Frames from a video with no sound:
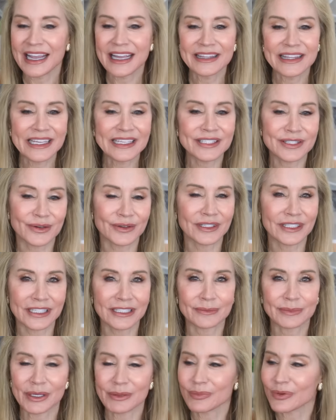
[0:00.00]
and these are a
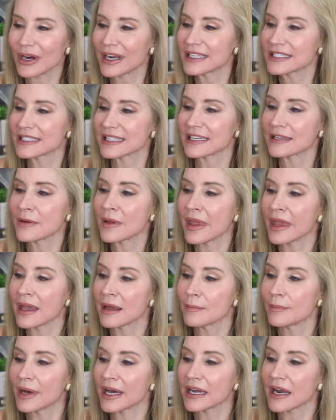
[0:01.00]
little bit pricey,
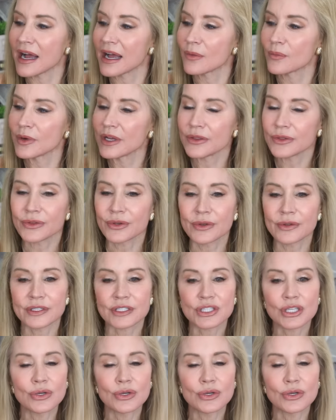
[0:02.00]
but I went through the